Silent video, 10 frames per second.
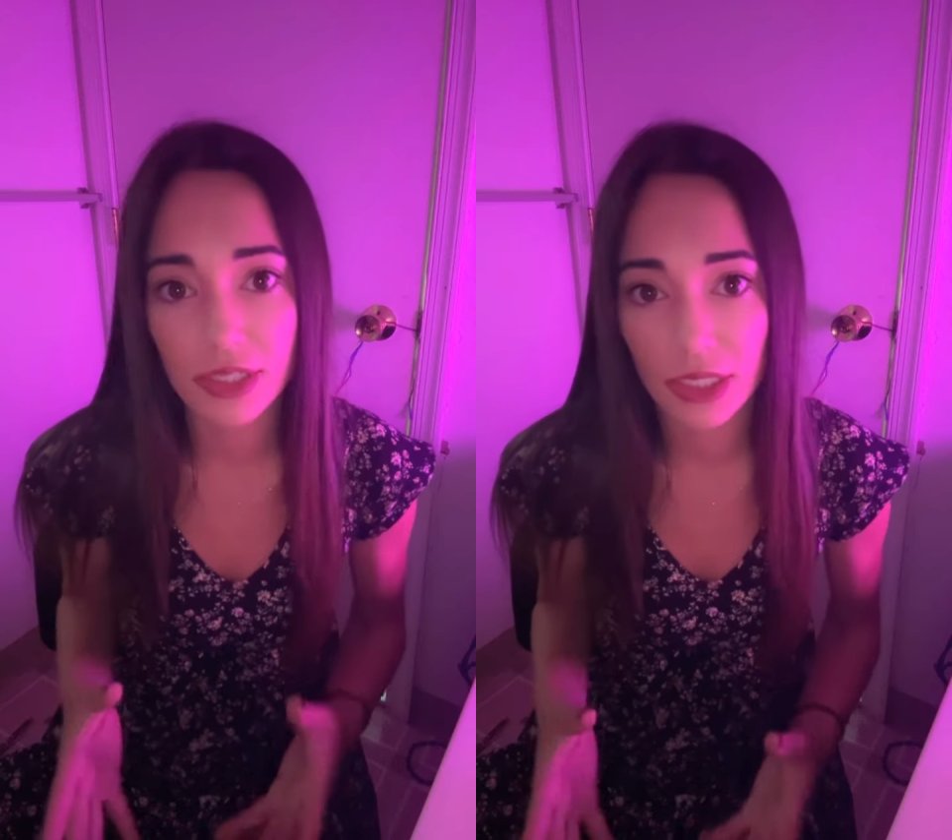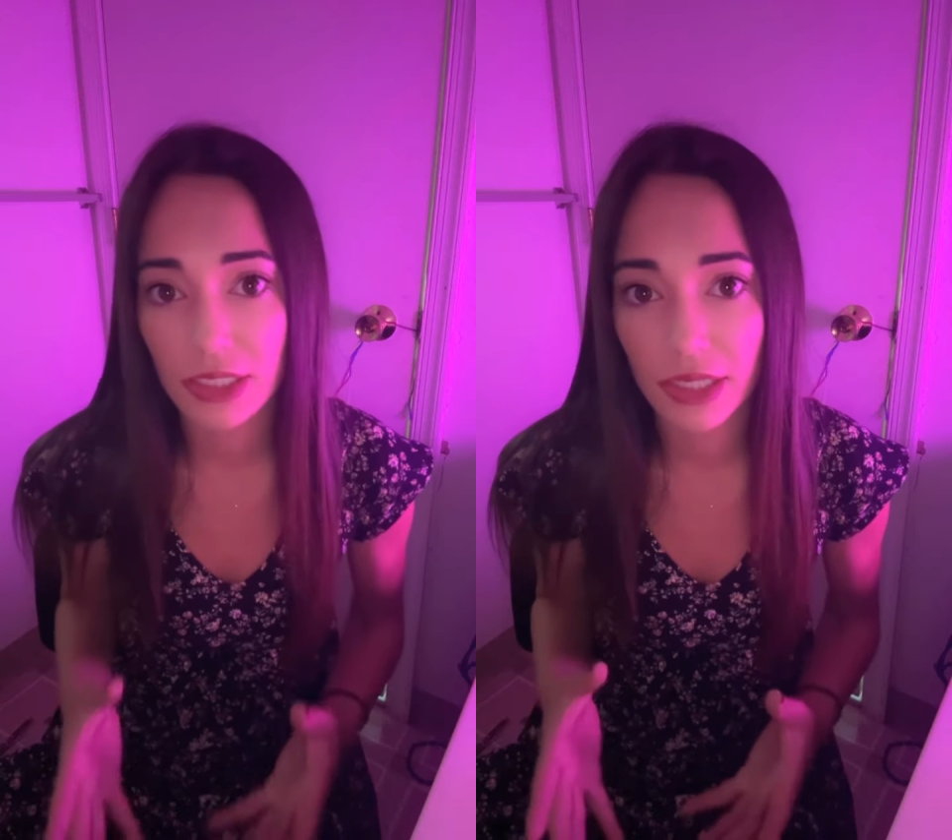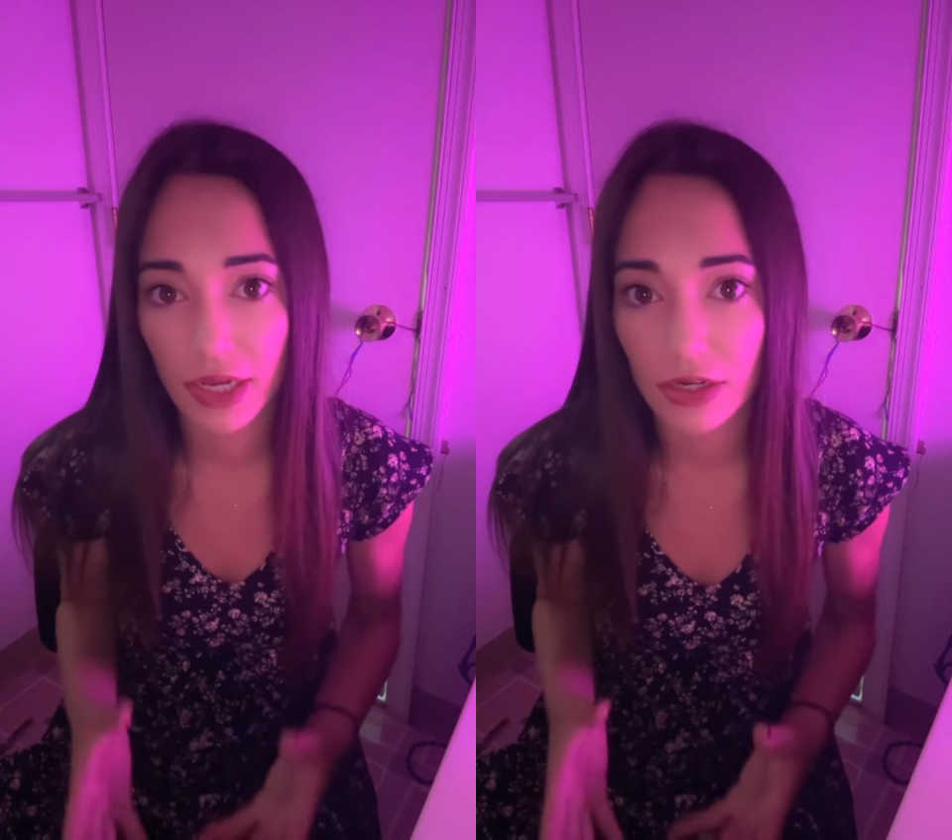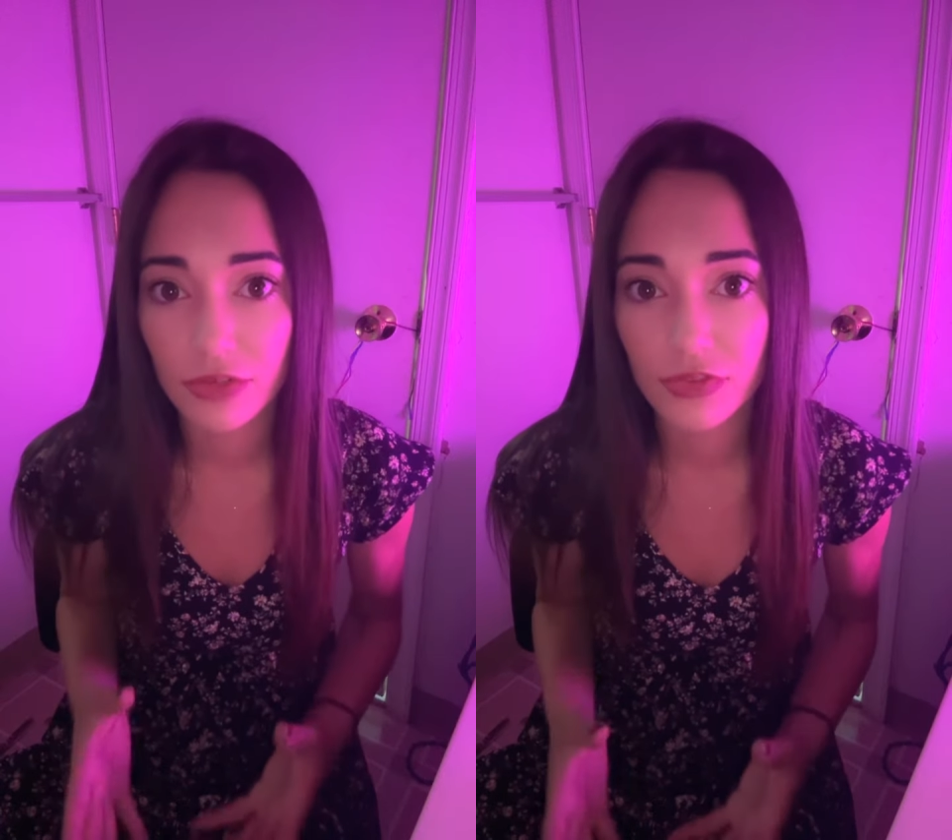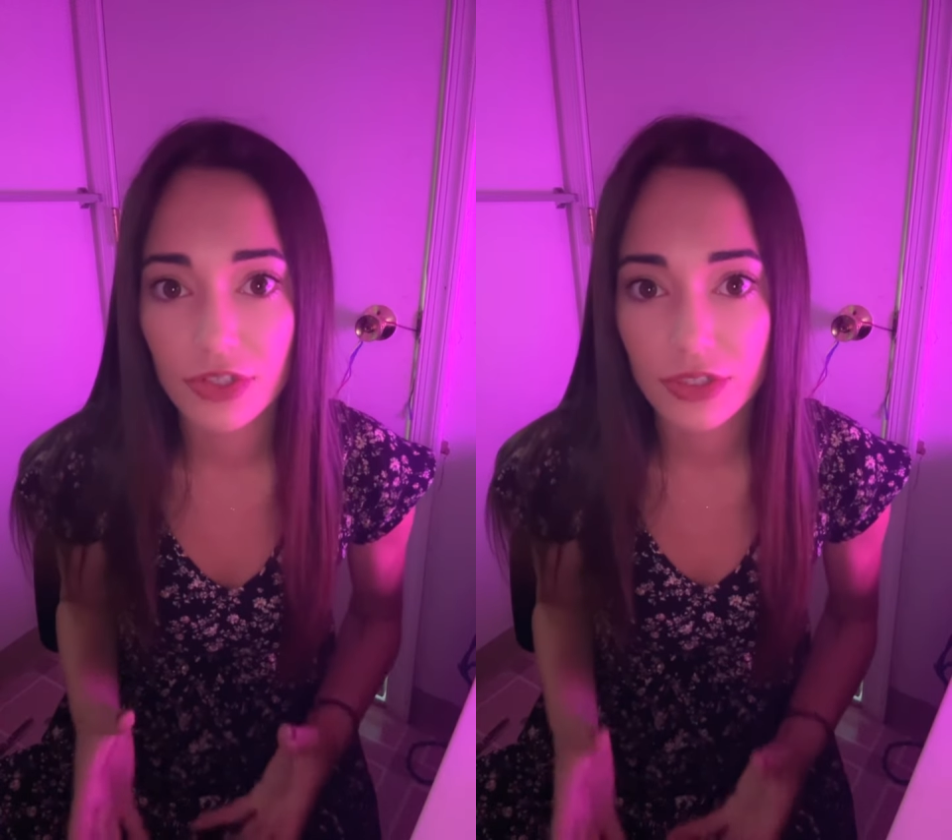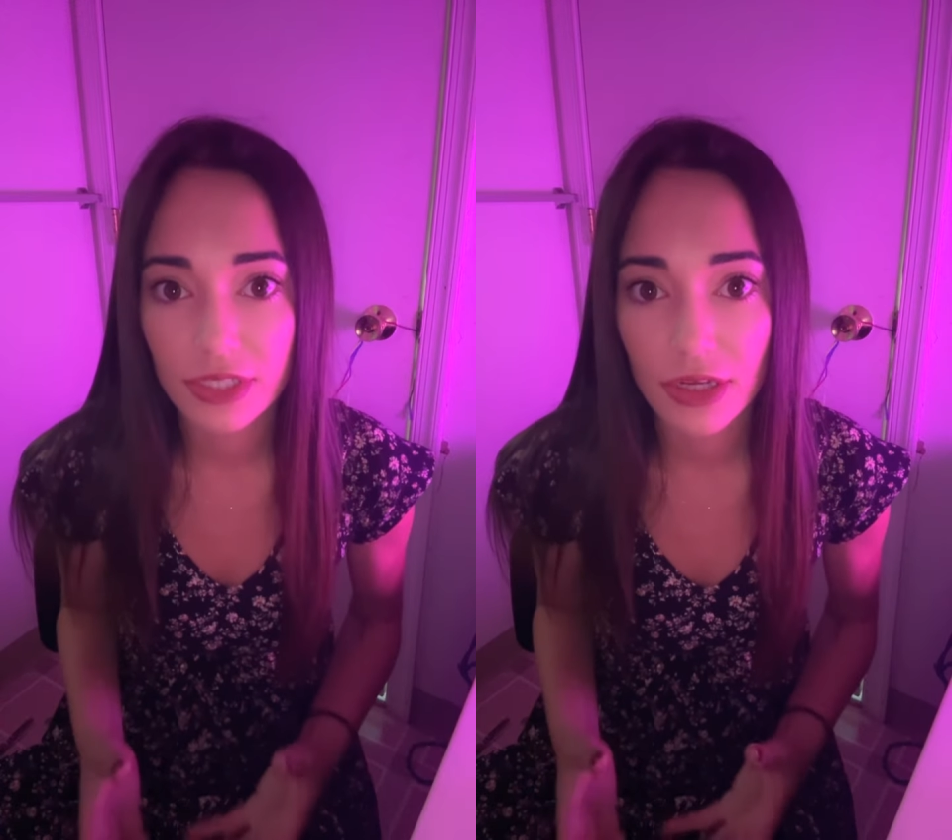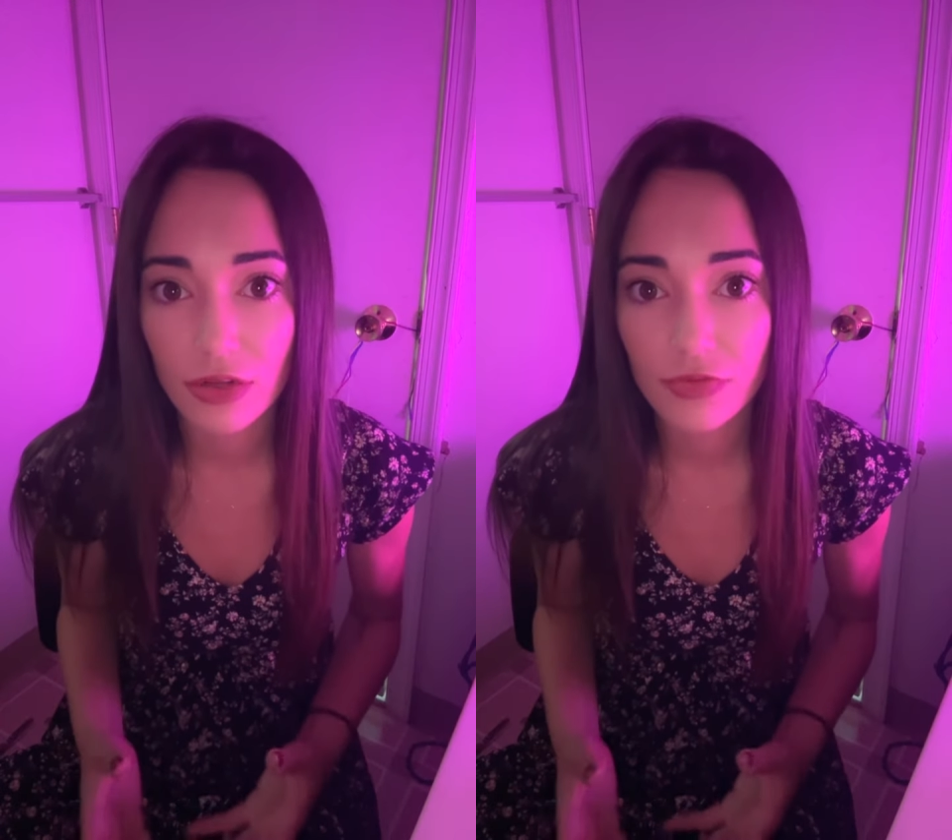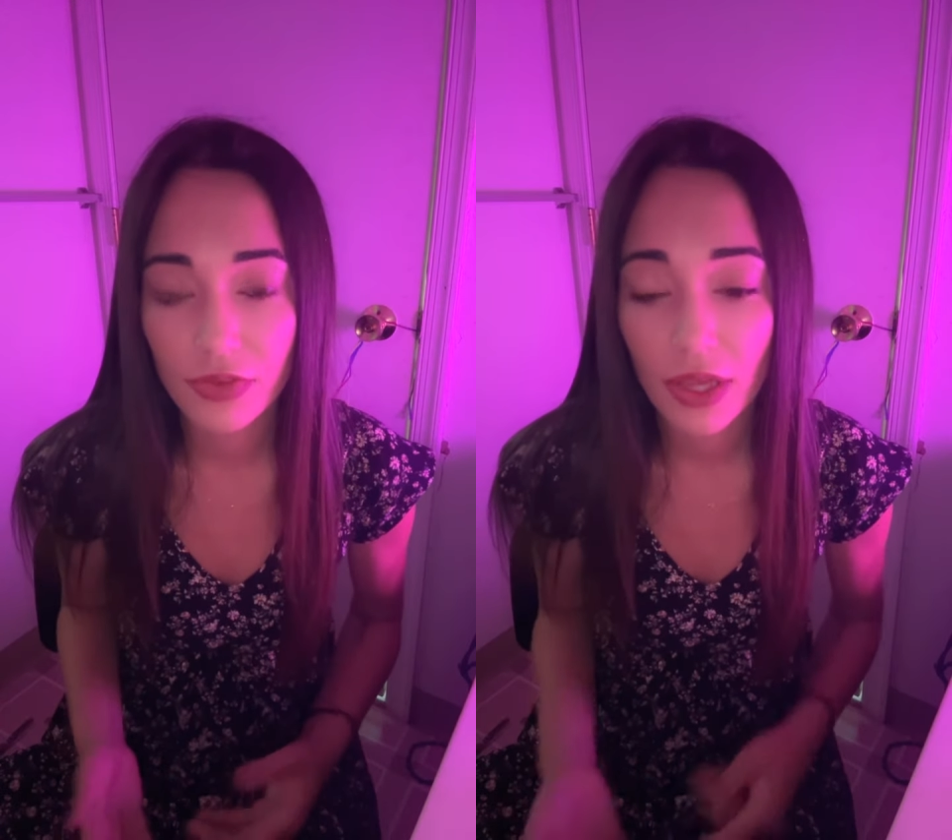take care of yourself.